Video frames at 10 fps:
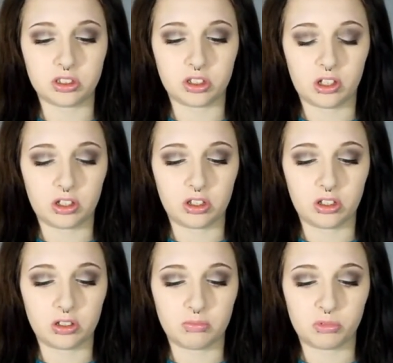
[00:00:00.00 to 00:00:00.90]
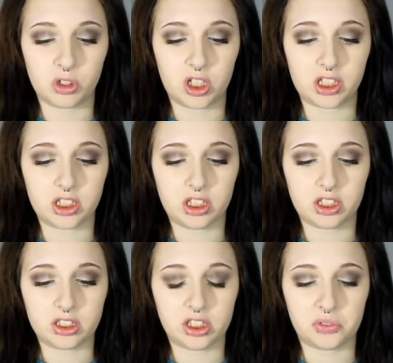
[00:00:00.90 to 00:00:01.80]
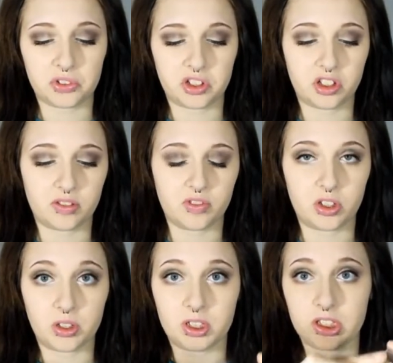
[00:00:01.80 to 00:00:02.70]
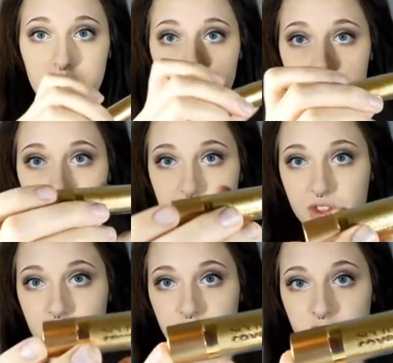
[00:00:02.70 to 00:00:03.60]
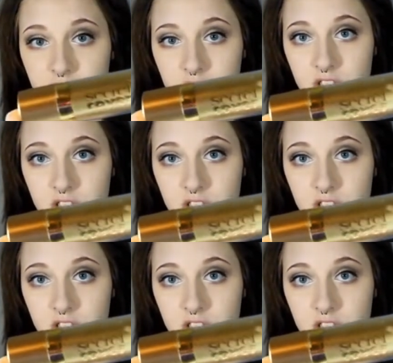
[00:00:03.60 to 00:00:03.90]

It's called the Milani Secret Cover Concealer.